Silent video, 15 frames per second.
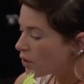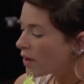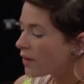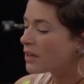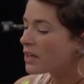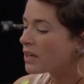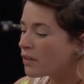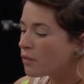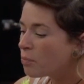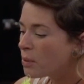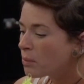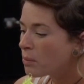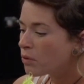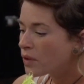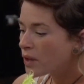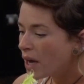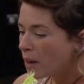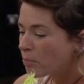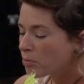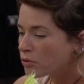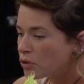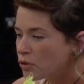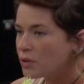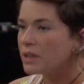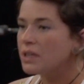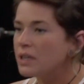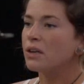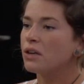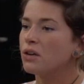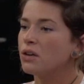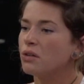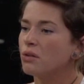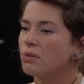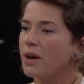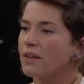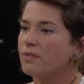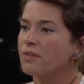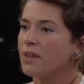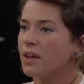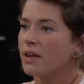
have to give people the opportunity to do the right thing.